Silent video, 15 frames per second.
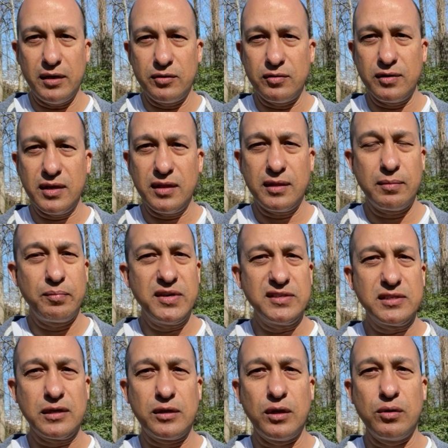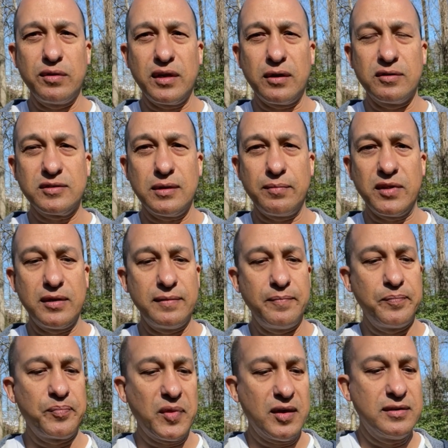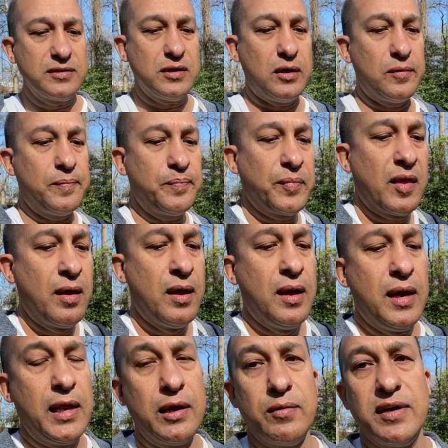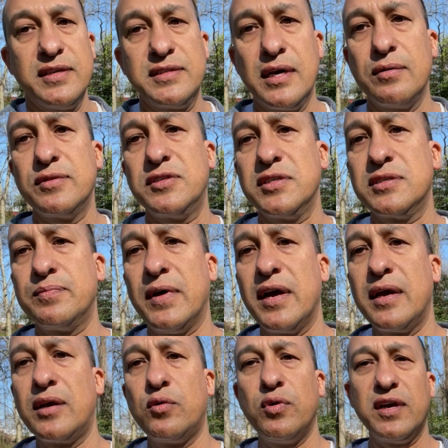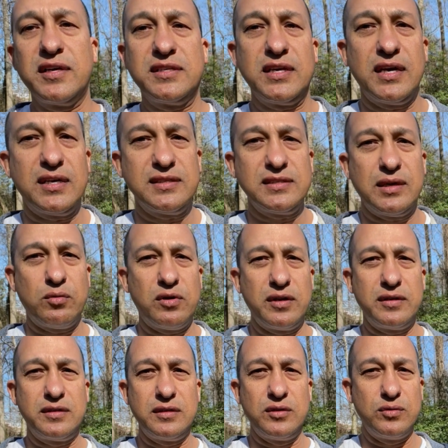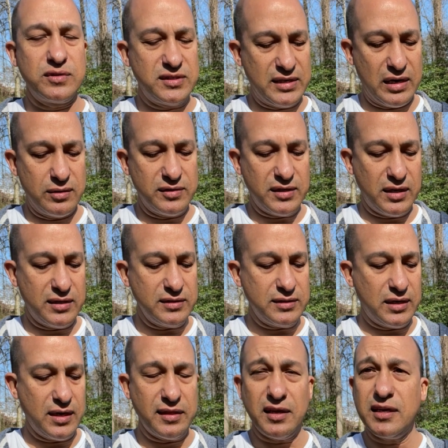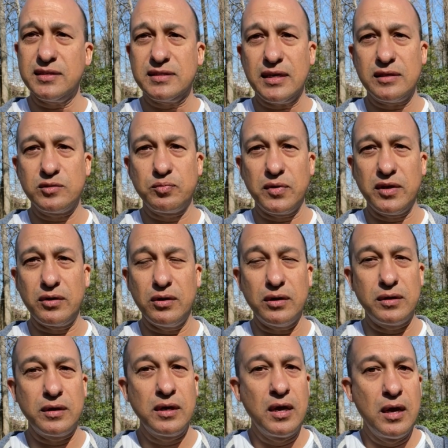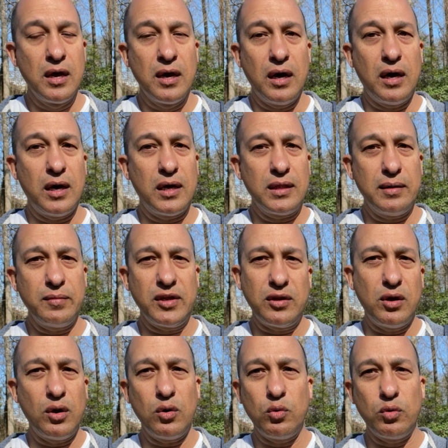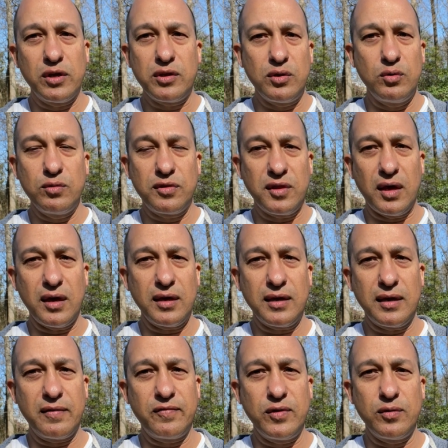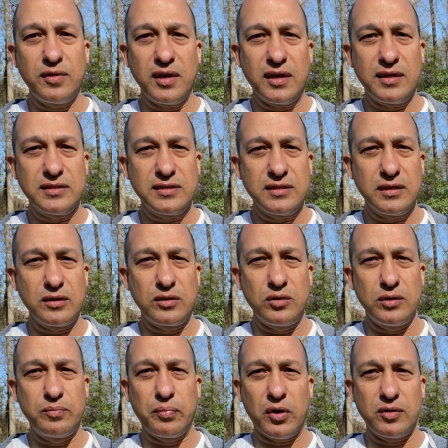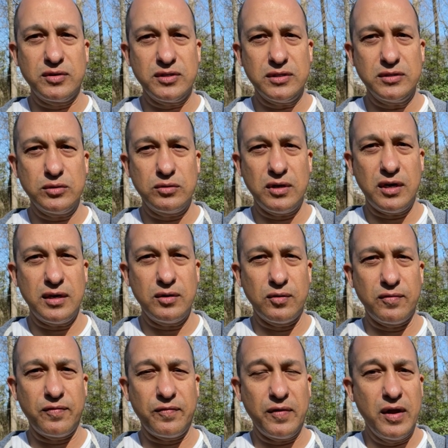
underneath a piece of clothing or something. So anyways, that was just my quick test. I wanted to do a sound test, and I think it sounds pretty good. Let me know what you think, if you think it's a good purchase or not, or if